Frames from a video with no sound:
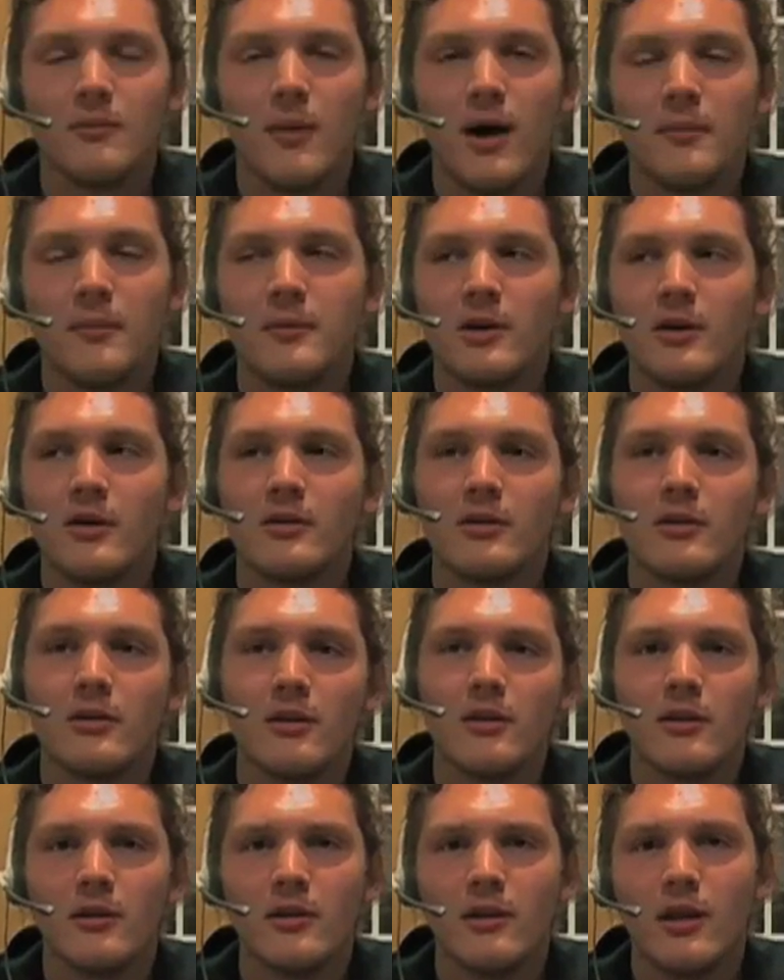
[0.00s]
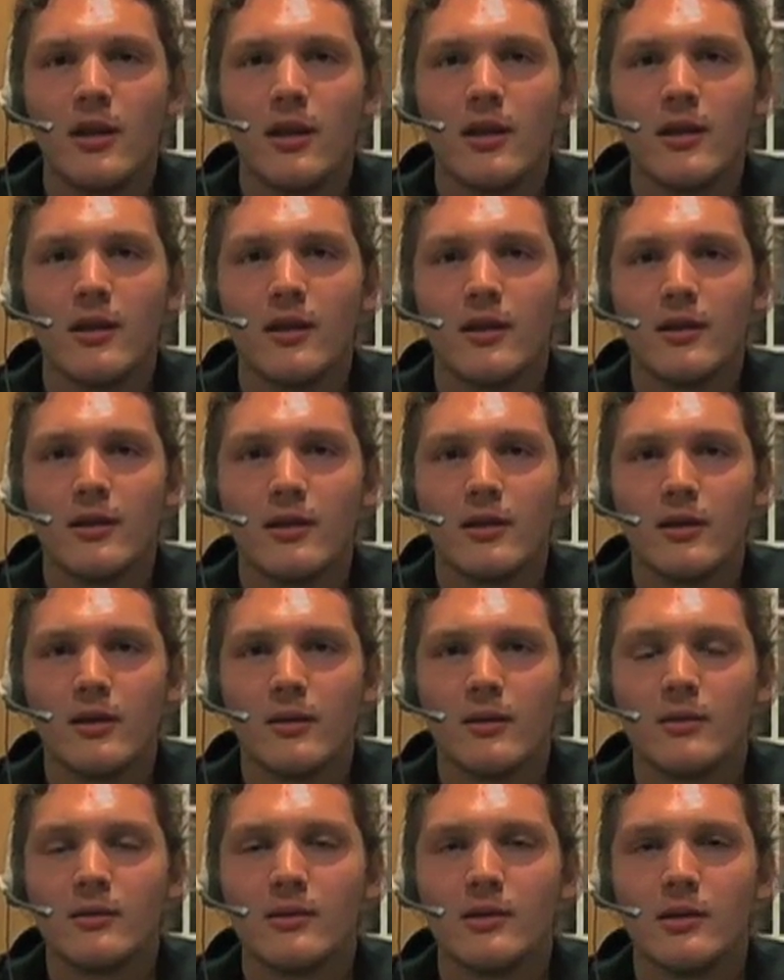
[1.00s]
Mom called earlier today, and
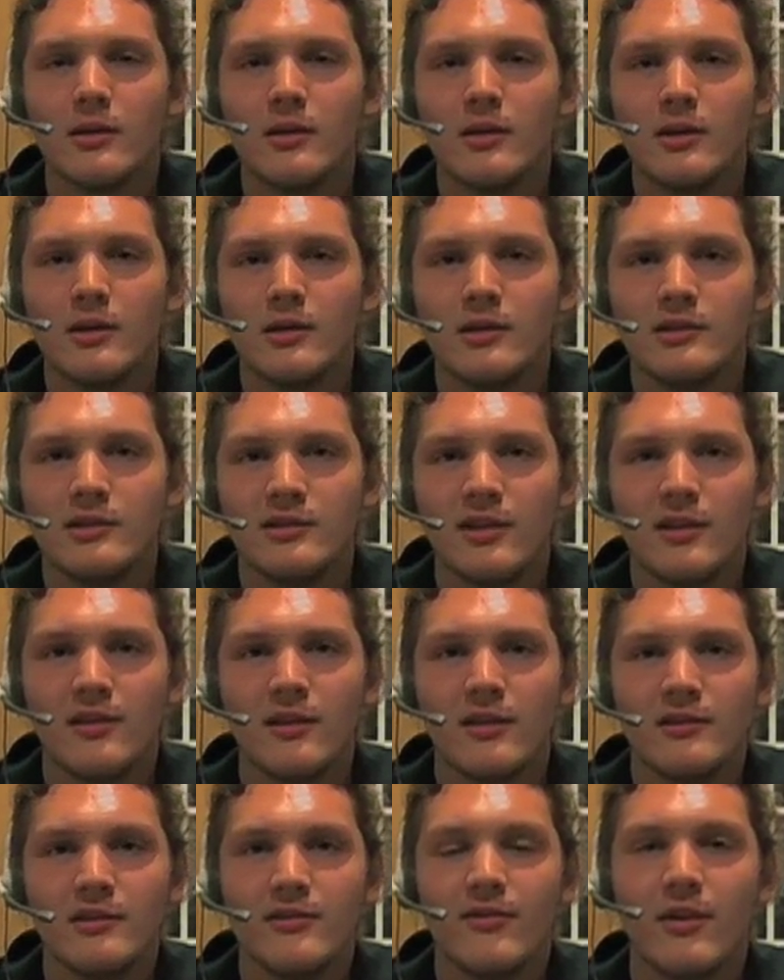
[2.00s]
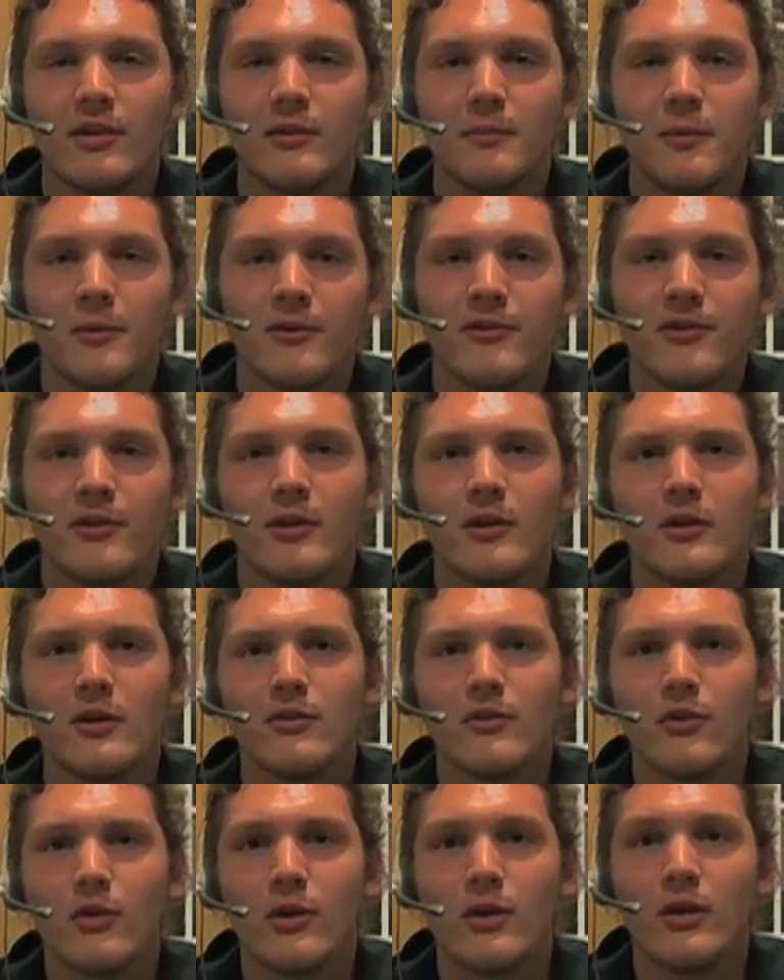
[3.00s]
she said that she found the perfect girl
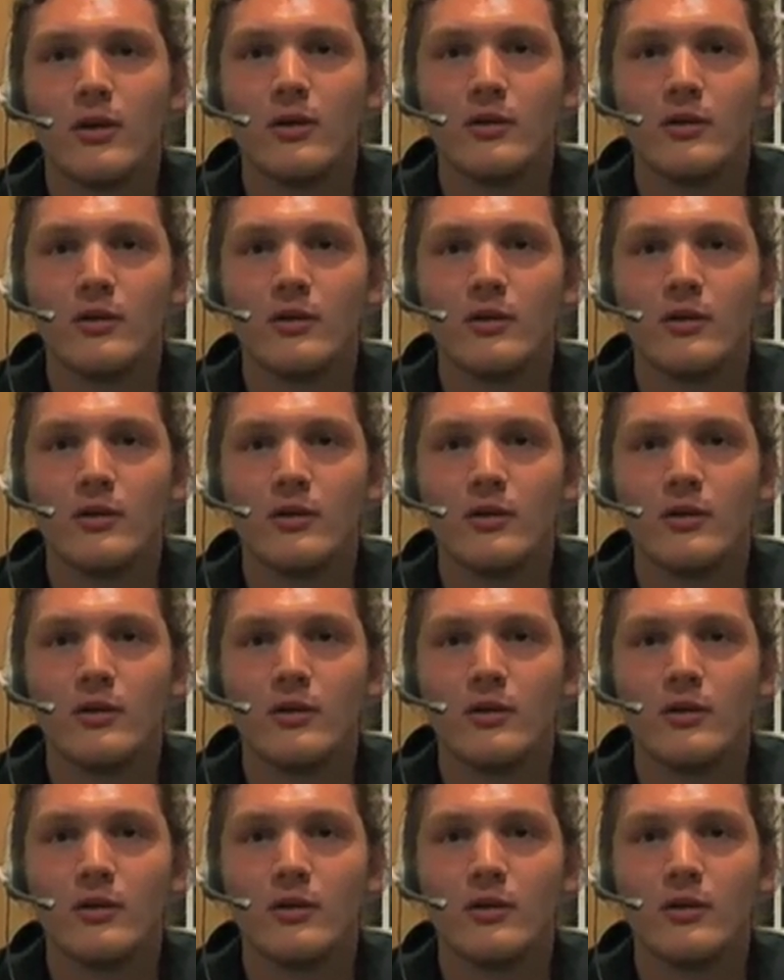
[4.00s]
for you.